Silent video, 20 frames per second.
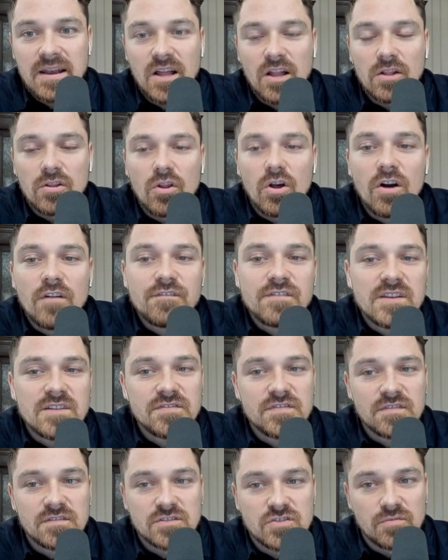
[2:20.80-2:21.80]
a lot of
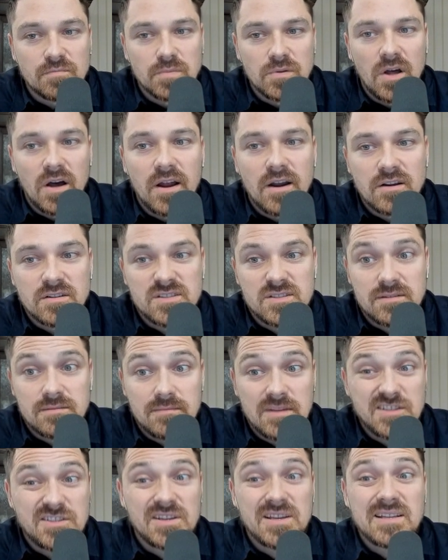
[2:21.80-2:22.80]
different suppliers.
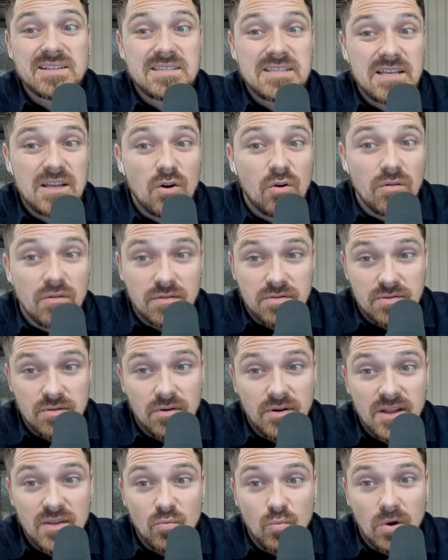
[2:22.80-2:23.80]
As you can see, over
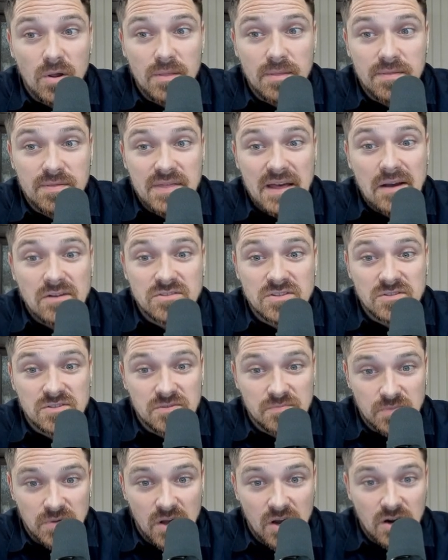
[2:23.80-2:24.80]
31,000
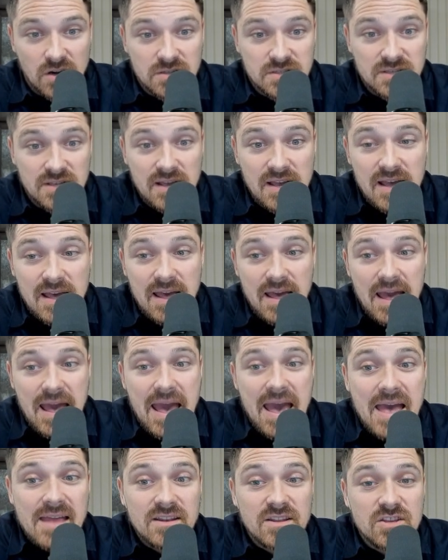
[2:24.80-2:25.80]
suppliers,
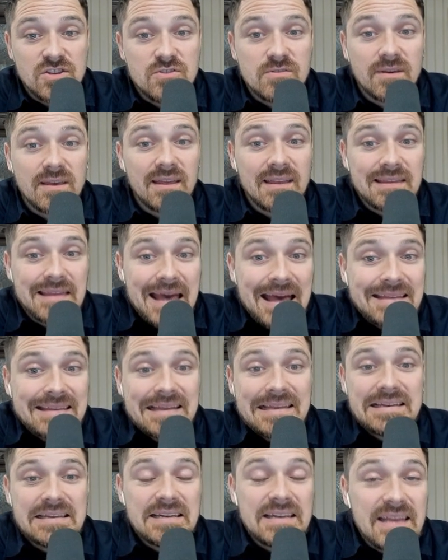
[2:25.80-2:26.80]
and you can
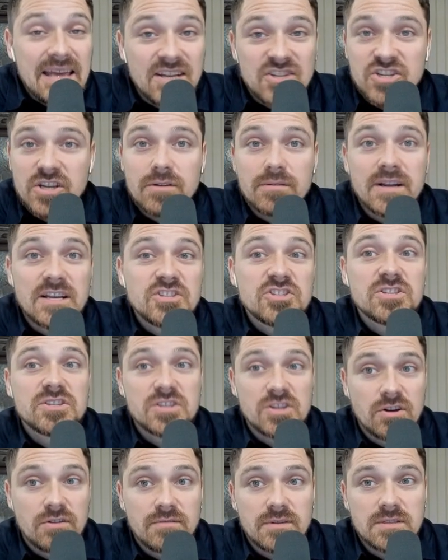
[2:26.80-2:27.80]
get lead generation
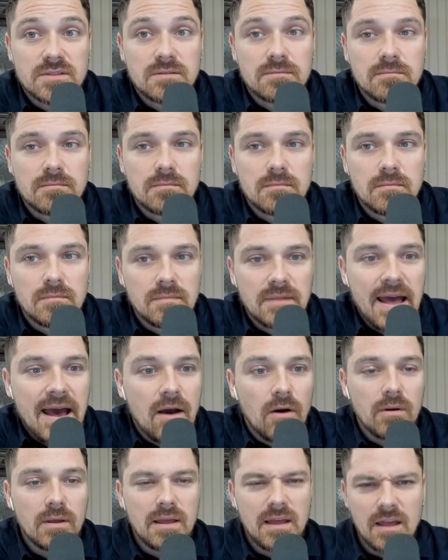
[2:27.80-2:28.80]
service.
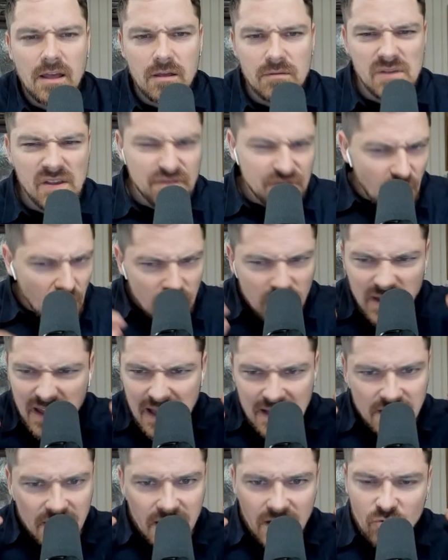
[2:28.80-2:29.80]
Now, before you
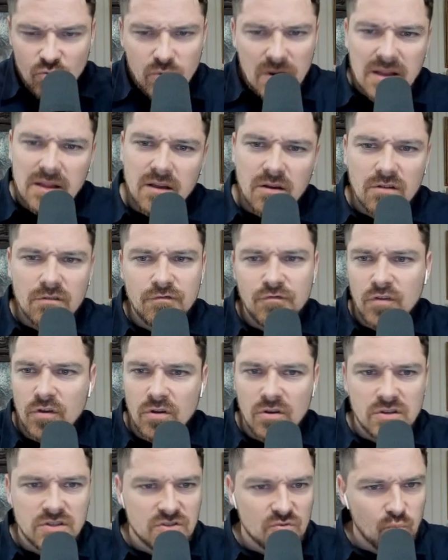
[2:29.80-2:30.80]
get really
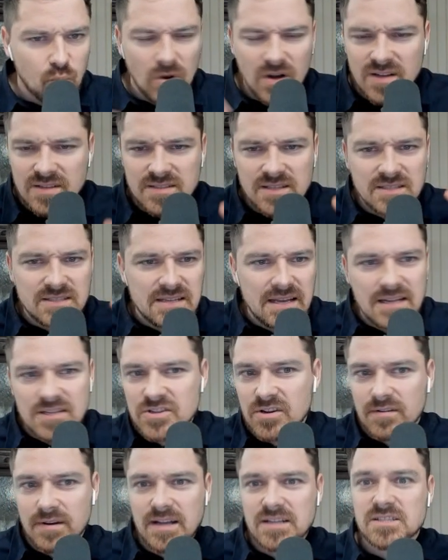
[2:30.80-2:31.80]
confused, what is this lead
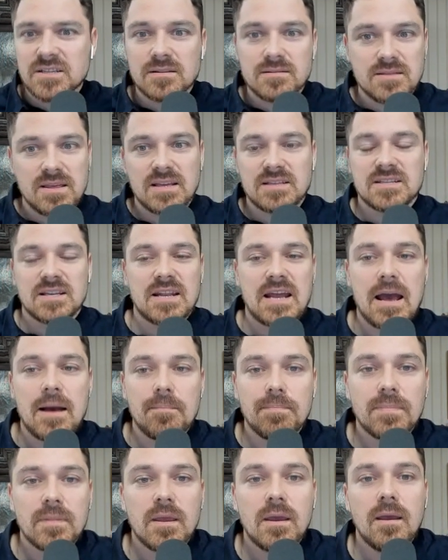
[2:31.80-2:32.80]
generation, things like that,
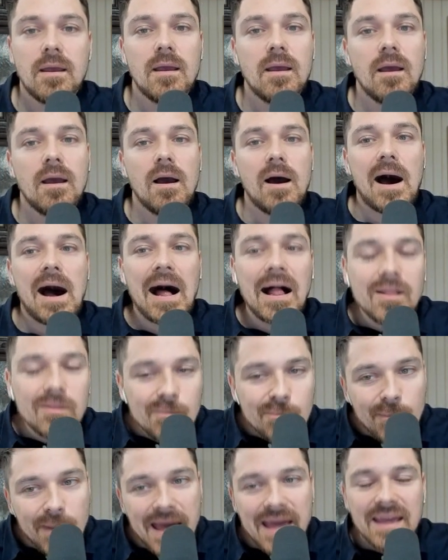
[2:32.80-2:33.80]
I'll
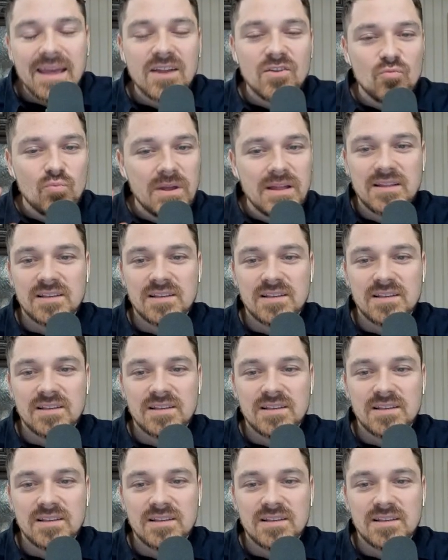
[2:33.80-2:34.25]
make it really